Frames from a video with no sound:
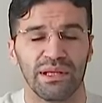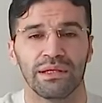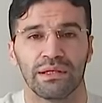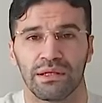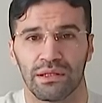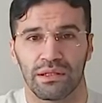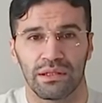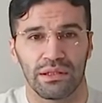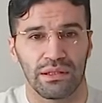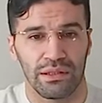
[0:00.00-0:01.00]
being
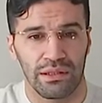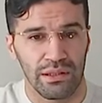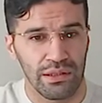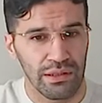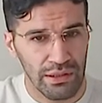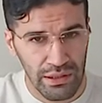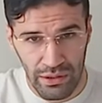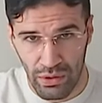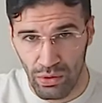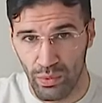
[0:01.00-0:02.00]

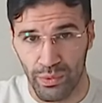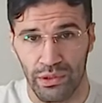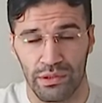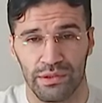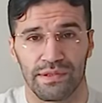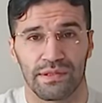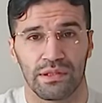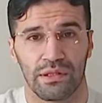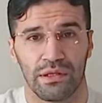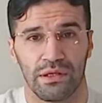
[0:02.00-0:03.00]
in all worlds
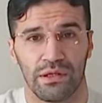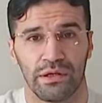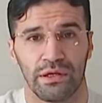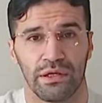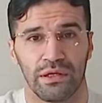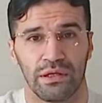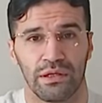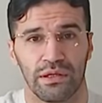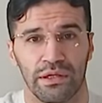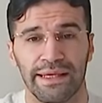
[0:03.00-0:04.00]
are
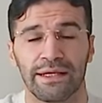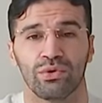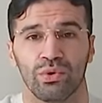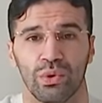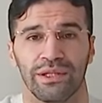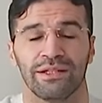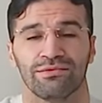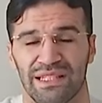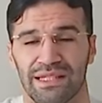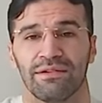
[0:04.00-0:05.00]
equal in
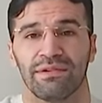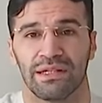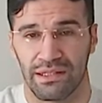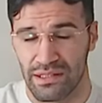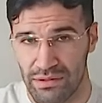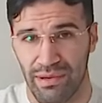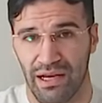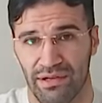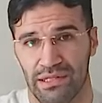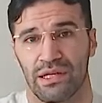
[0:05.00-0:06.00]
receiving this
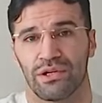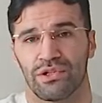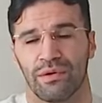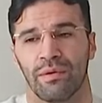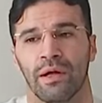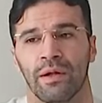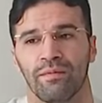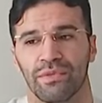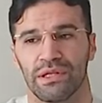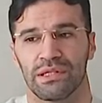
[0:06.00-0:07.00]
manifestation.
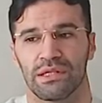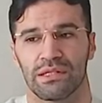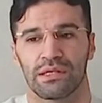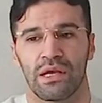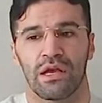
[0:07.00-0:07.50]
This is